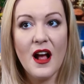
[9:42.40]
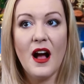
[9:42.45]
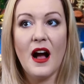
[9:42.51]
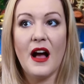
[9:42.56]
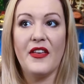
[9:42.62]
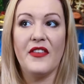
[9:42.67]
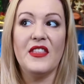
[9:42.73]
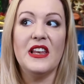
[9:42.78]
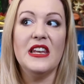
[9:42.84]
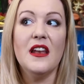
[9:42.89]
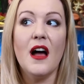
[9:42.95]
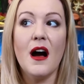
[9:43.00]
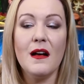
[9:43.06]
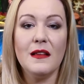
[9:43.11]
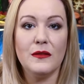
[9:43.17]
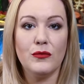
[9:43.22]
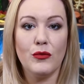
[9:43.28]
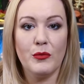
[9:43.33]
I think the
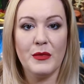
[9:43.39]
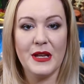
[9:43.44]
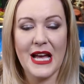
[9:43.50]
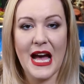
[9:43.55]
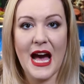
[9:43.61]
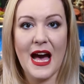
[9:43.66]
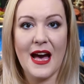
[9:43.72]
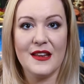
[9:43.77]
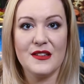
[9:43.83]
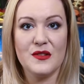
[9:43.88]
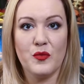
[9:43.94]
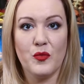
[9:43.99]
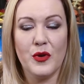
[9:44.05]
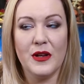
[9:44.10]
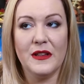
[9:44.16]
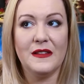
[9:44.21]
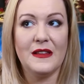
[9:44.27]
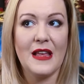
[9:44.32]
last one we had
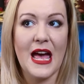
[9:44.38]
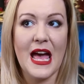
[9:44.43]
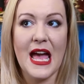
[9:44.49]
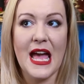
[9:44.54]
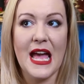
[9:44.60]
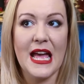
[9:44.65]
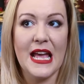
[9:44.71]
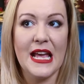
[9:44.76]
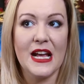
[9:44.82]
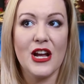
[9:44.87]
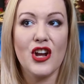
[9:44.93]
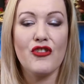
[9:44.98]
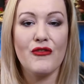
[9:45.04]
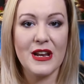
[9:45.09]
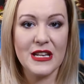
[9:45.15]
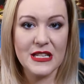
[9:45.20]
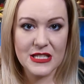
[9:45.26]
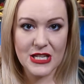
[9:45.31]
was a
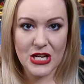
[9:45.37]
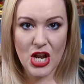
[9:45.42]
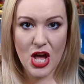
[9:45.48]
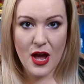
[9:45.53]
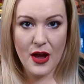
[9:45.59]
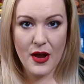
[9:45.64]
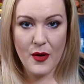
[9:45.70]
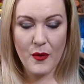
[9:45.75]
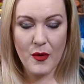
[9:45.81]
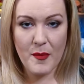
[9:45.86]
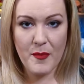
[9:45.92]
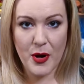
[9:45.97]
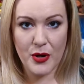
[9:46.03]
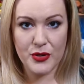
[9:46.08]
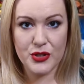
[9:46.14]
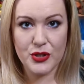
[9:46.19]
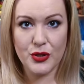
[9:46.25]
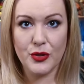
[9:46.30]
Grindelow
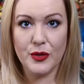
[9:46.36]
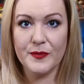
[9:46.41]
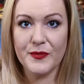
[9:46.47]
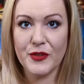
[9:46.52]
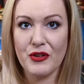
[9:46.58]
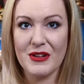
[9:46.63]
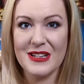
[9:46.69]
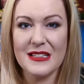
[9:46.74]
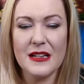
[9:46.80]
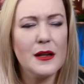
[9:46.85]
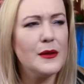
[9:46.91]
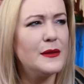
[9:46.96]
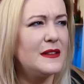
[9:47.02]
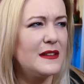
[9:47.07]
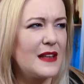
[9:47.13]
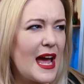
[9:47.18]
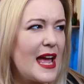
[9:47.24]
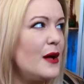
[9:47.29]
bottle. Grindelow
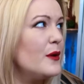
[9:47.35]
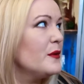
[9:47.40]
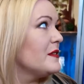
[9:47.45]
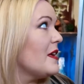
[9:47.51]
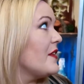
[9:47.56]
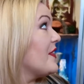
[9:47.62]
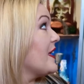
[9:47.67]
scales, I